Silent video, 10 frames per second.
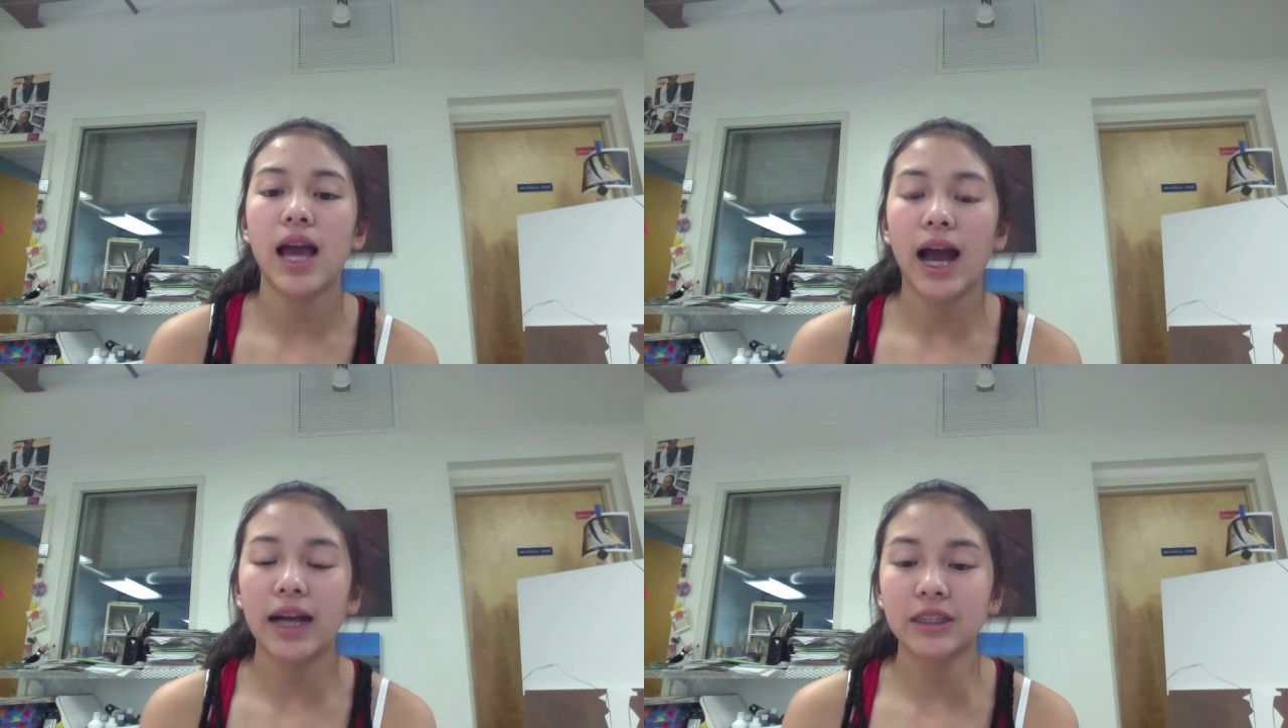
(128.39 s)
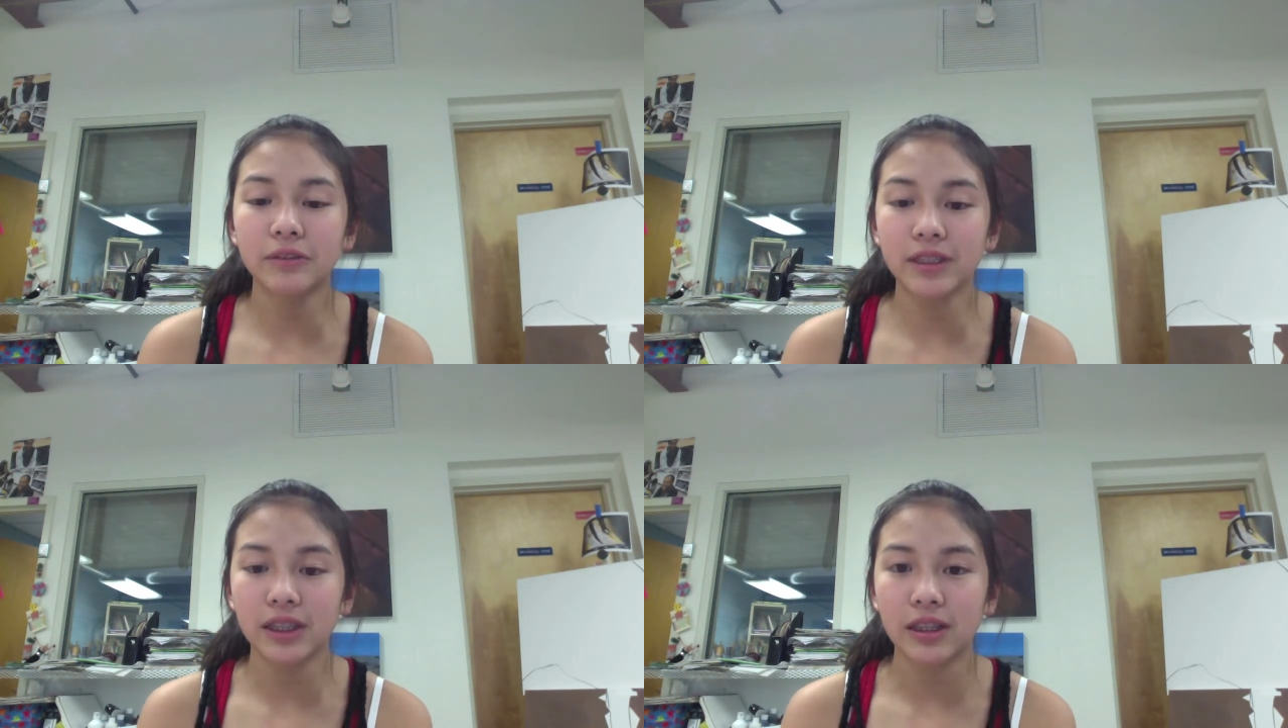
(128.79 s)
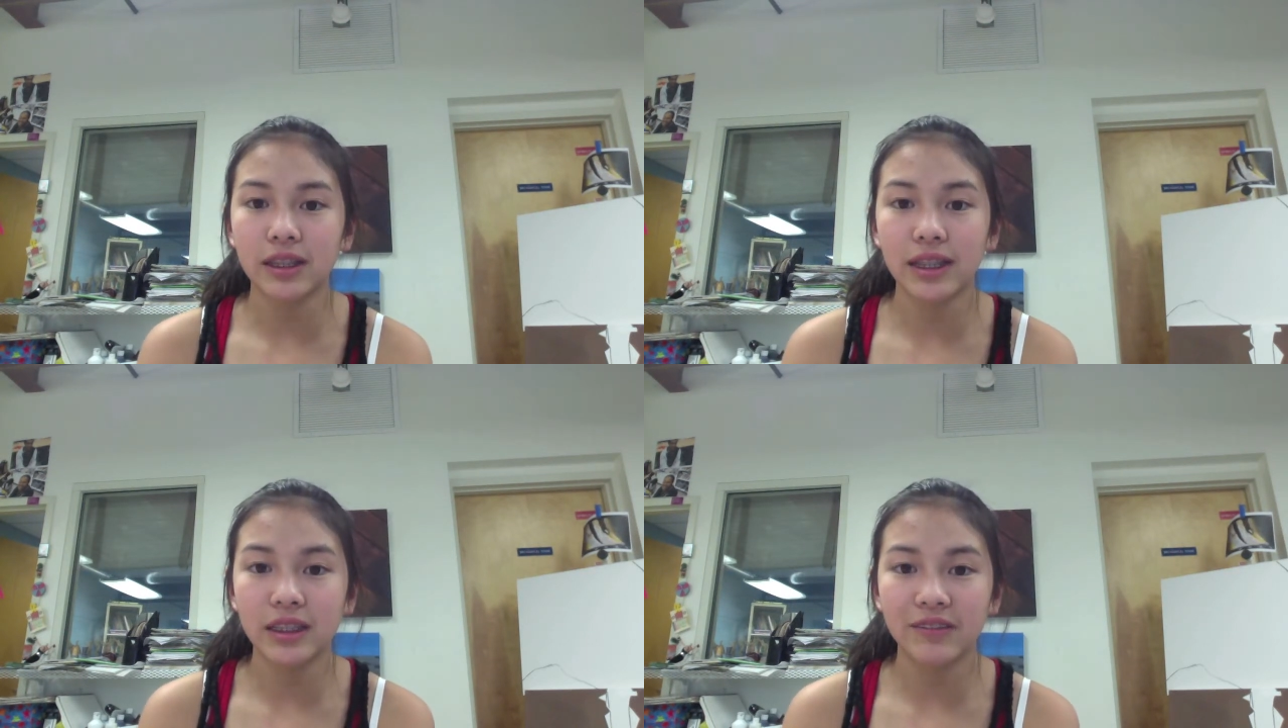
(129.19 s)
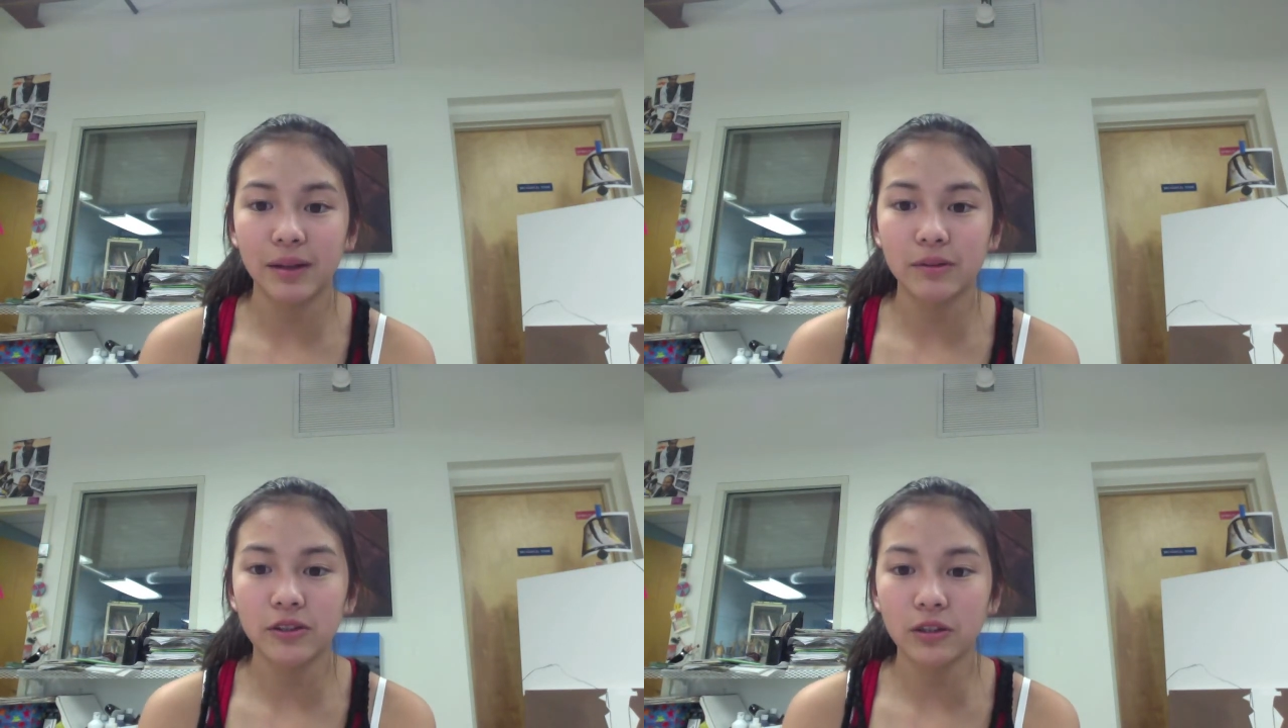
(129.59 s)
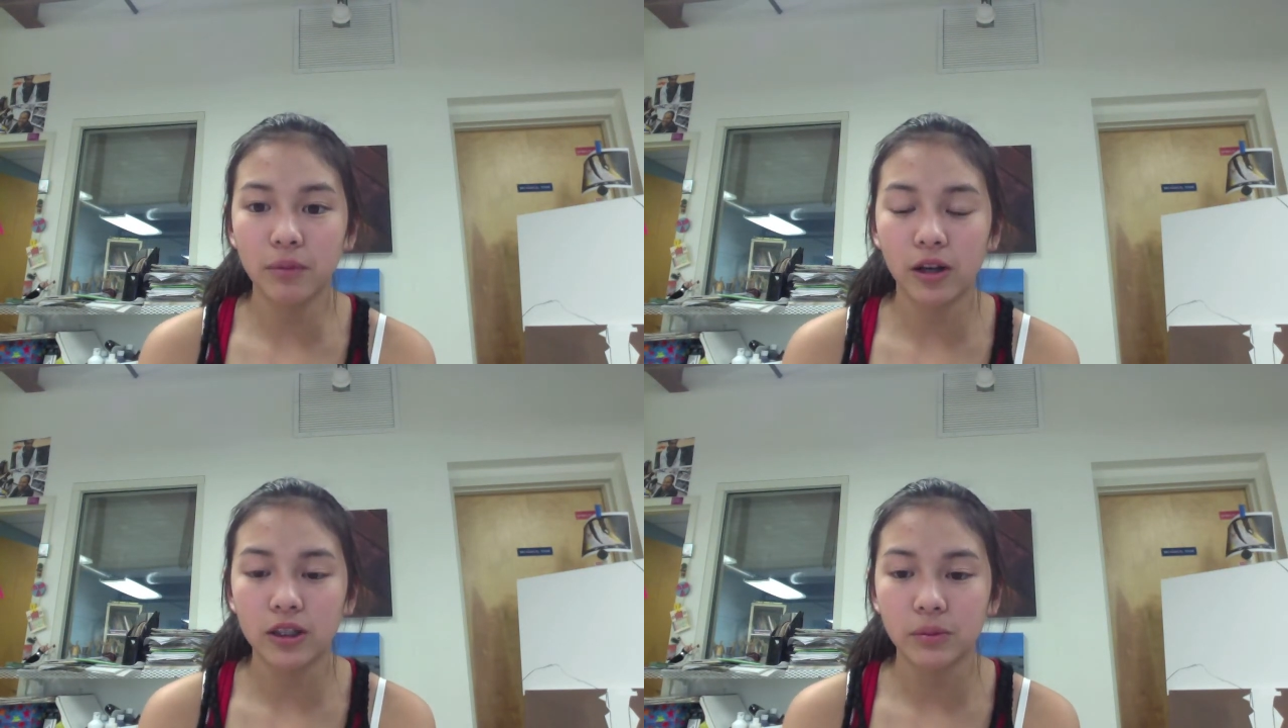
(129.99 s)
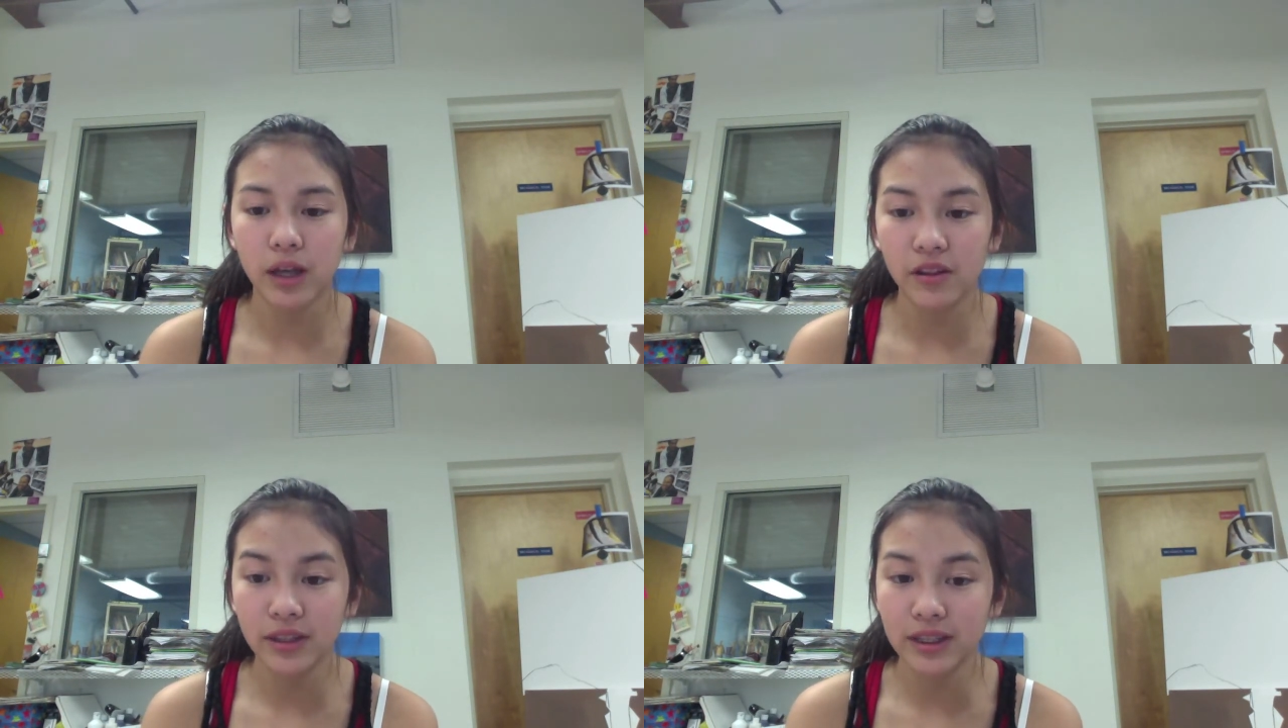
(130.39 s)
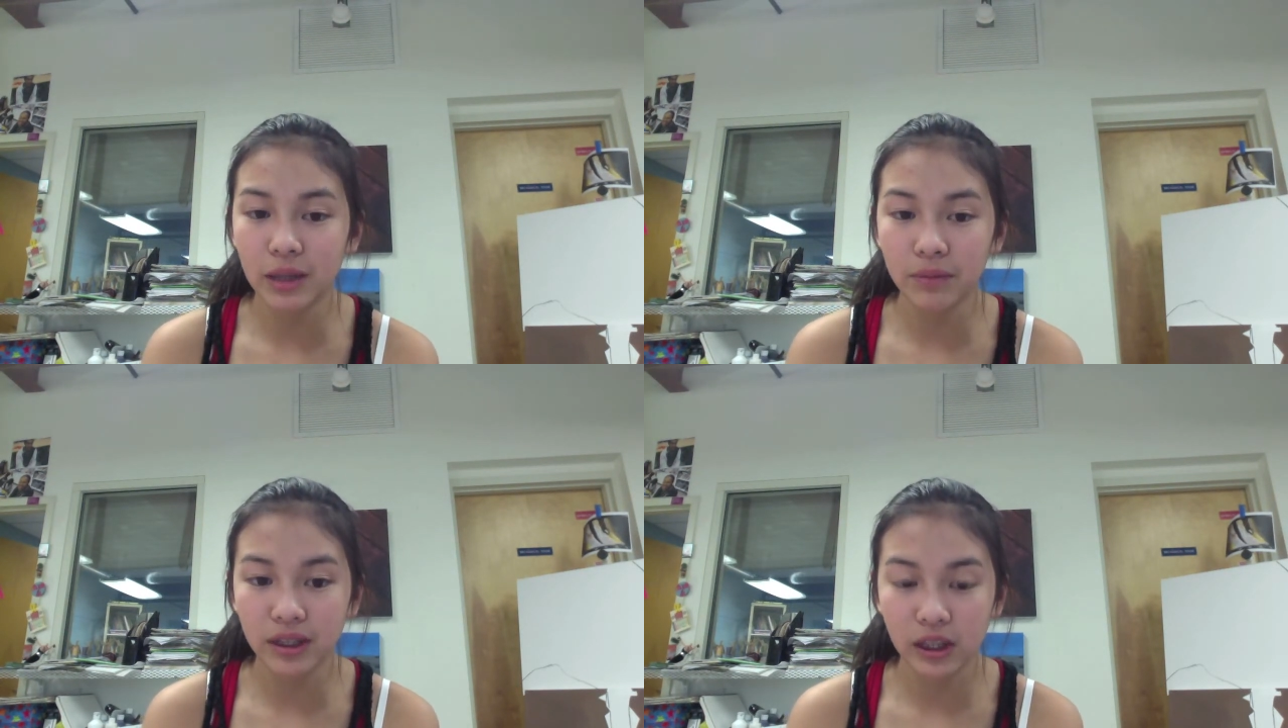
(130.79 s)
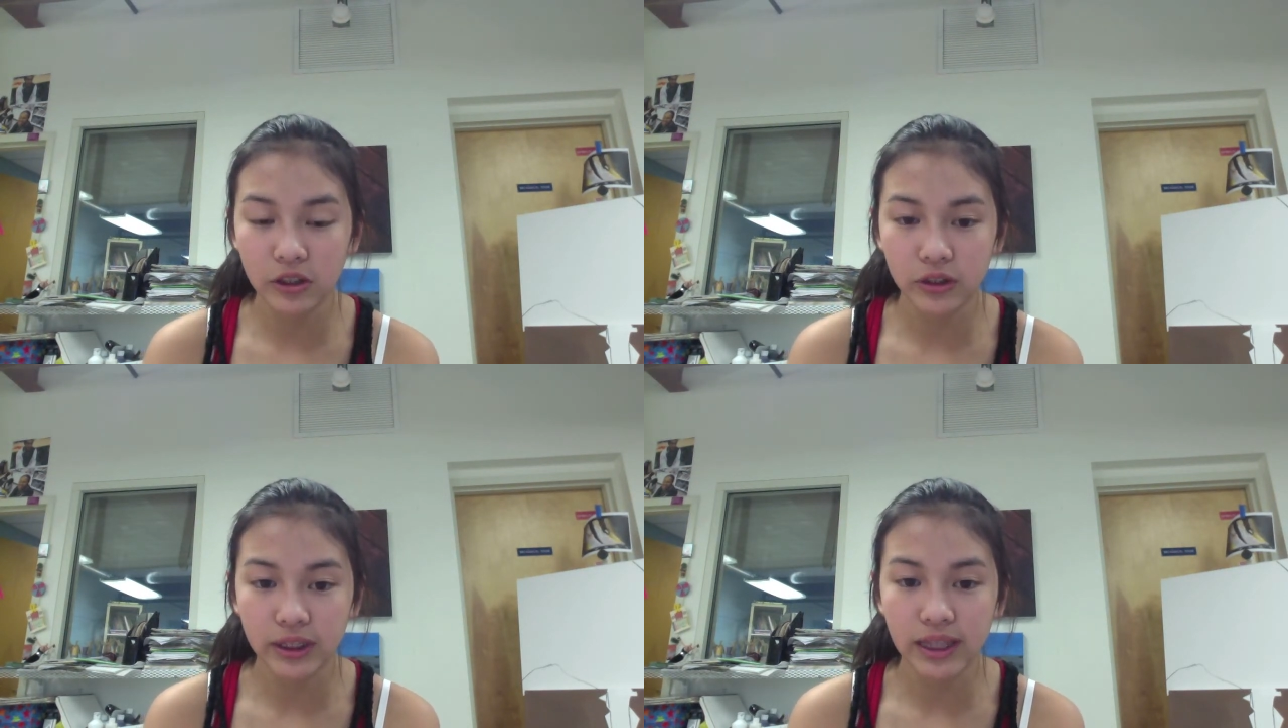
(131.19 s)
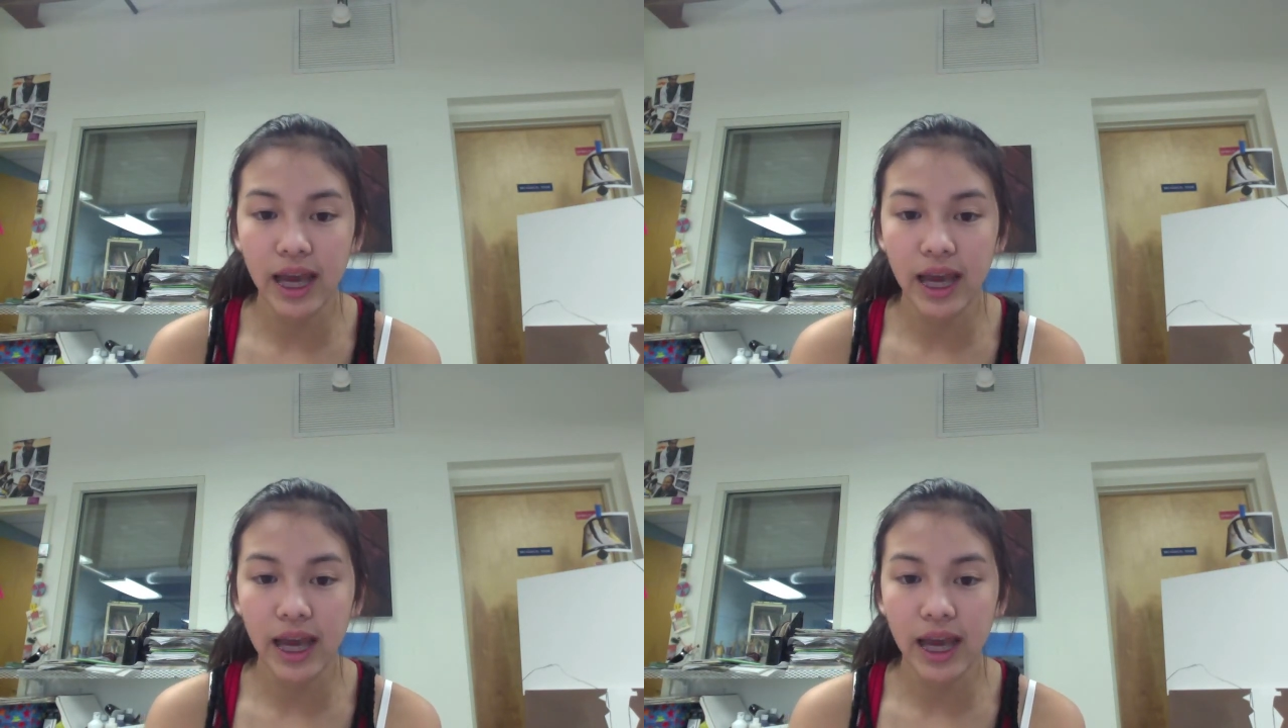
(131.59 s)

As a result, it developed new bonds with other Islamic countries